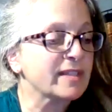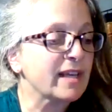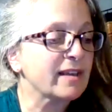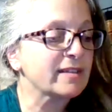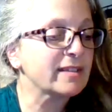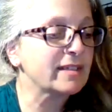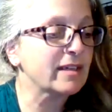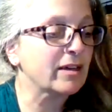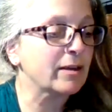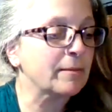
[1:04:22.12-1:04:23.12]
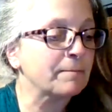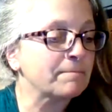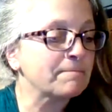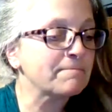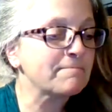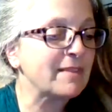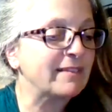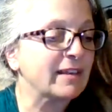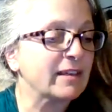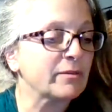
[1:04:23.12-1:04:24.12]
has asked
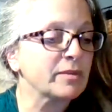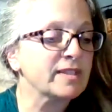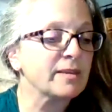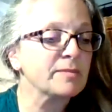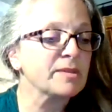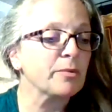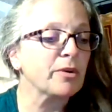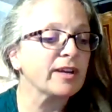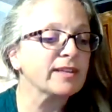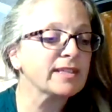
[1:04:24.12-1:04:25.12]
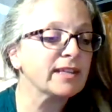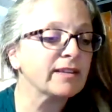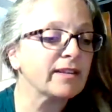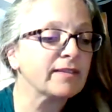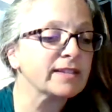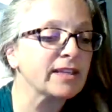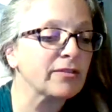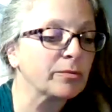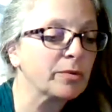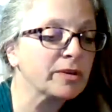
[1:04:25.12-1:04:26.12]
that it would seem surprising that the
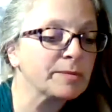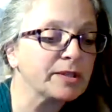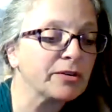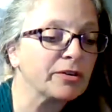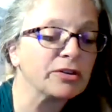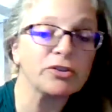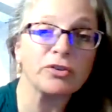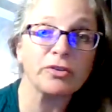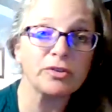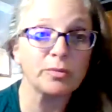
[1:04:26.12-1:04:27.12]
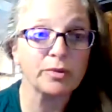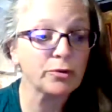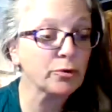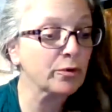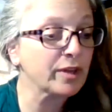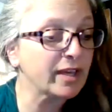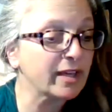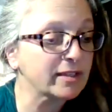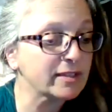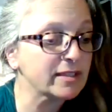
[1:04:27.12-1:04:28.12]
Southern Presbyterian Church would
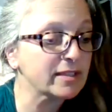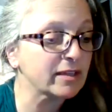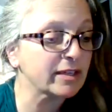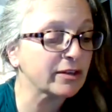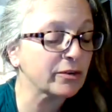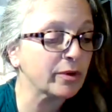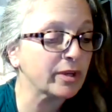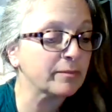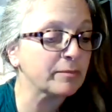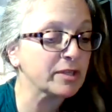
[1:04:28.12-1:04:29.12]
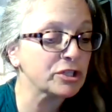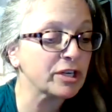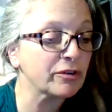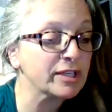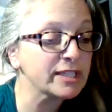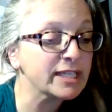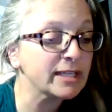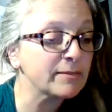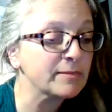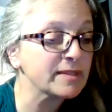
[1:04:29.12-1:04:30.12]
create integrated missionary
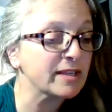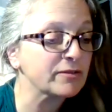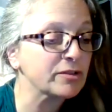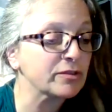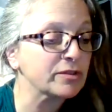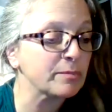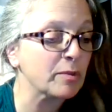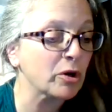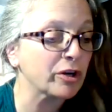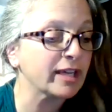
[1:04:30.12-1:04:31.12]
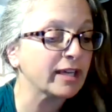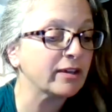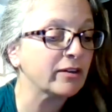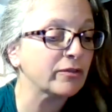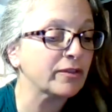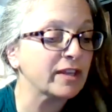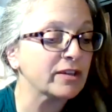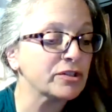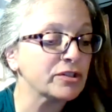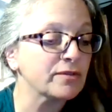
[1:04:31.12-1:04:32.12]
teams after departing over
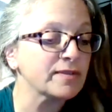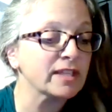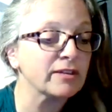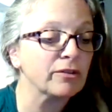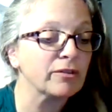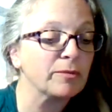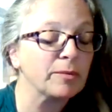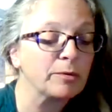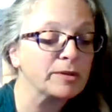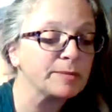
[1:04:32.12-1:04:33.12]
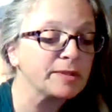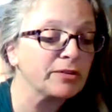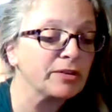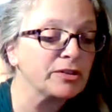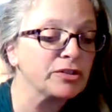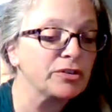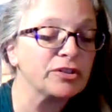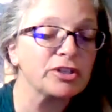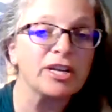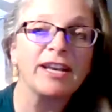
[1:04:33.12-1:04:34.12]
the issue of slavery from the Presbyterian
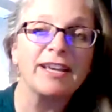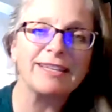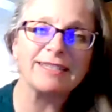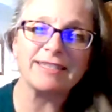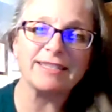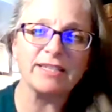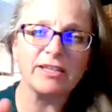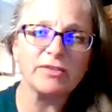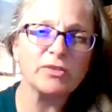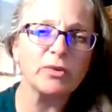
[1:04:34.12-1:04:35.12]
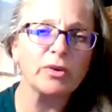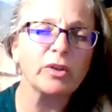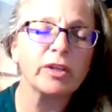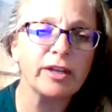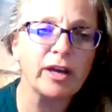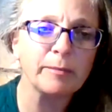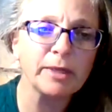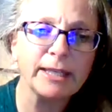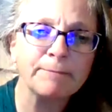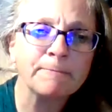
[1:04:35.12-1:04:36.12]
Church. Is this a historical
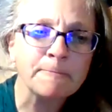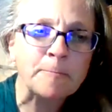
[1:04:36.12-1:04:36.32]
anomaly?